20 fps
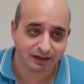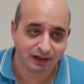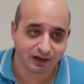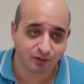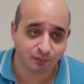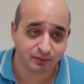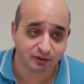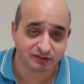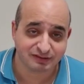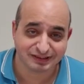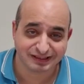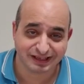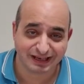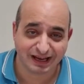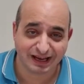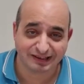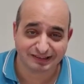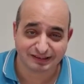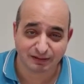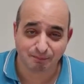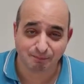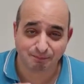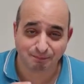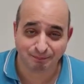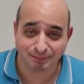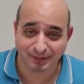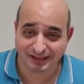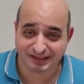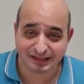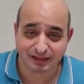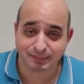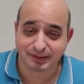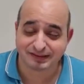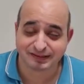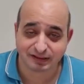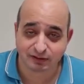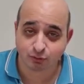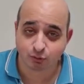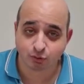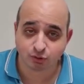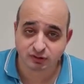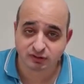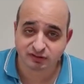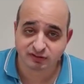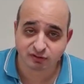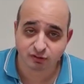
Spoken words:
I'll be honest, it's a busy, busy road,